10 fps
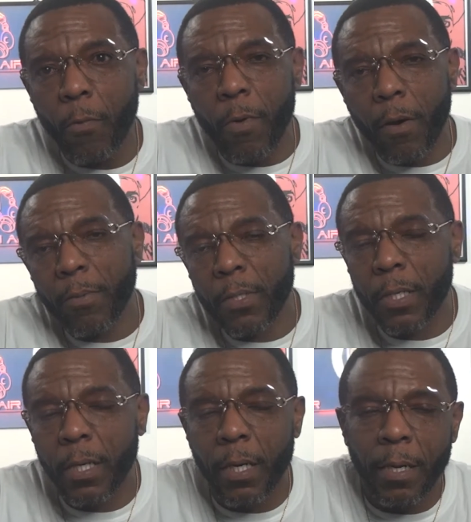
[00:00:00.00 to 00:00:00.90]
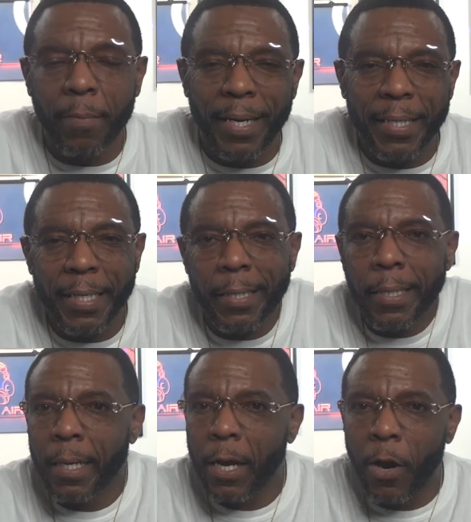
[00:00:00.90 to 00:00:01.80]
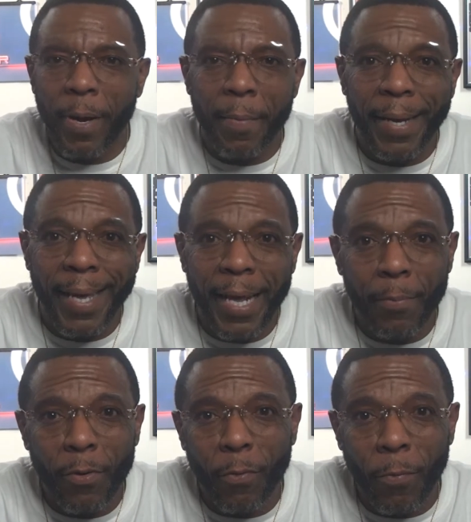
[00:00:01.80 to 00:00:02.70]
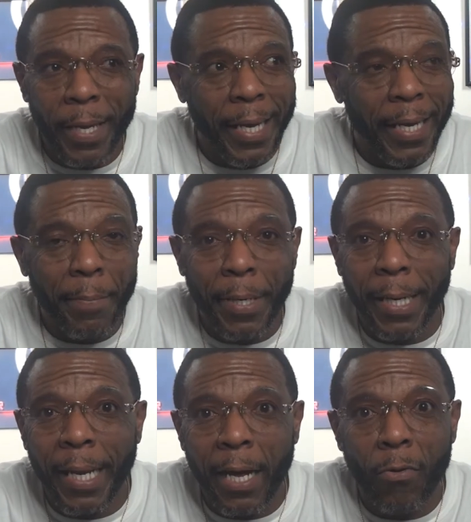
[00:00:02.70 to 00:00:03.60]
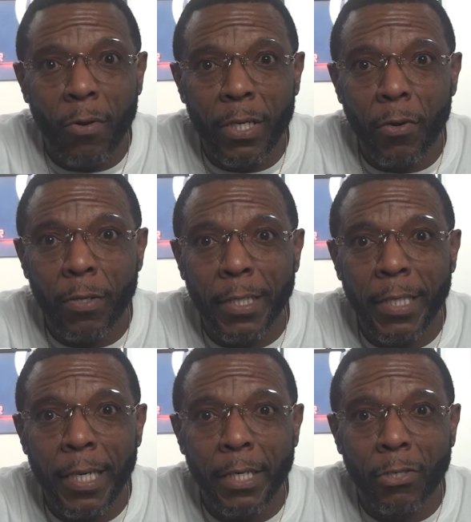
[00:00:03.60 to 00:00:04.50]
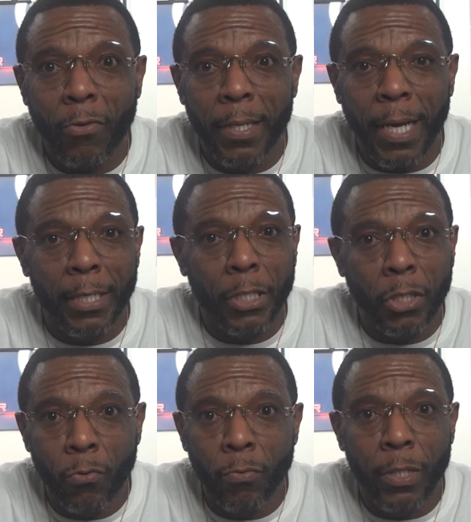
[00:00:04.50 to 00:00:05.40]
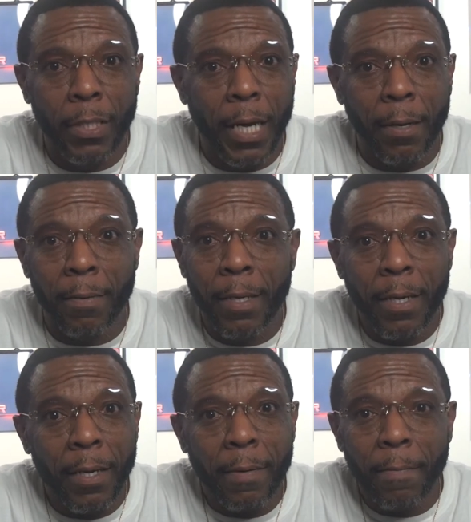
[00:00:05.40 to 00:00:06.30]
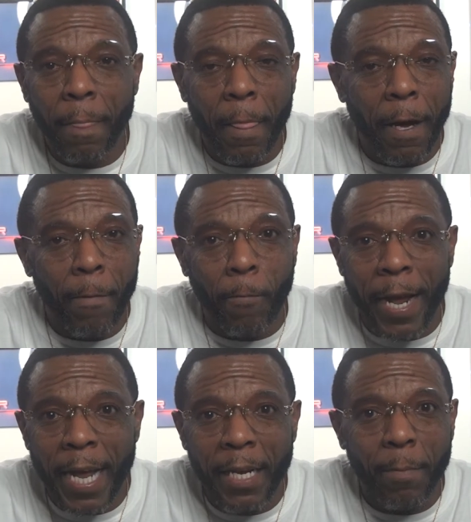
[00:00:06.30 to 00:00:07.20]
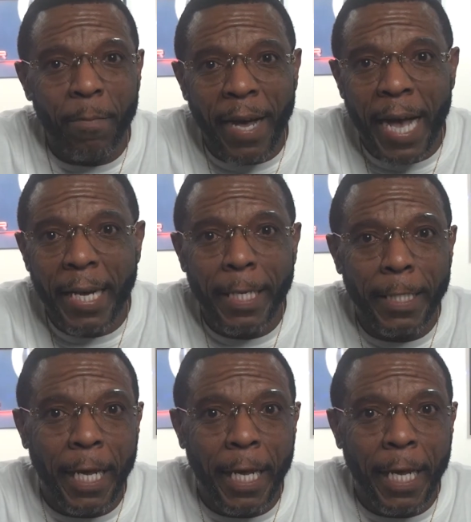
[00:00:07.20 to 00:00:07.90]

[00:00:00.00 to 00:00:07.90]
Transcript: Welcome to uh, Monday. Hope everybody had a beautiful weekend. There's been a lot going on in the city of Detroit. A lot of shootings, a lot of uh, random violence.